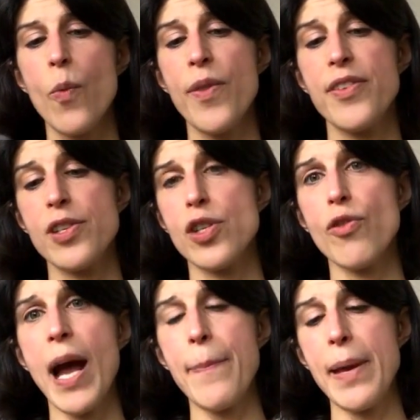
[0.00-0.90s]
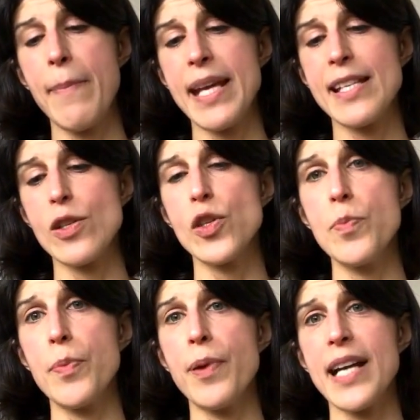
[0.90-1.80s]
with the strap, it makes it
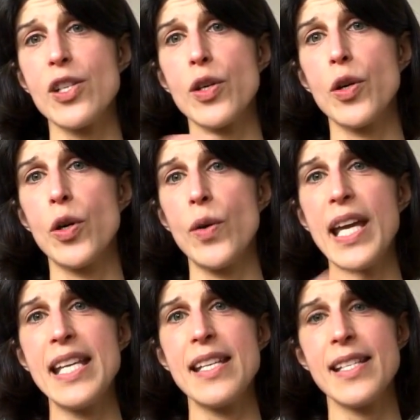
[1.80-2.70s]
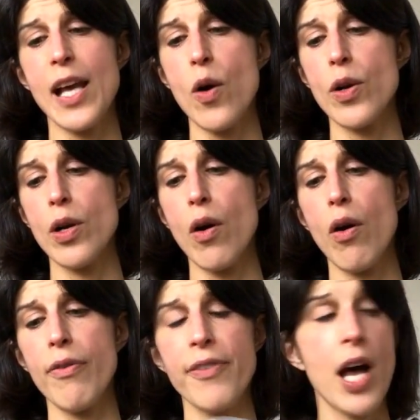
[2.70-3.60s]
super practical, easy to get on and
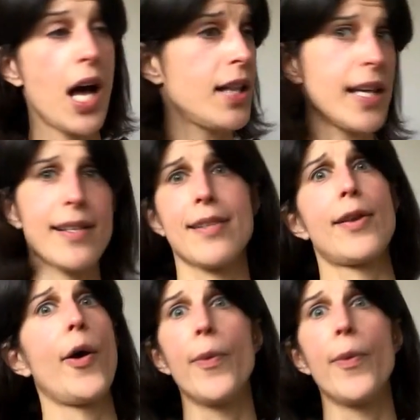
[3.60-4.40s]
off, unlike so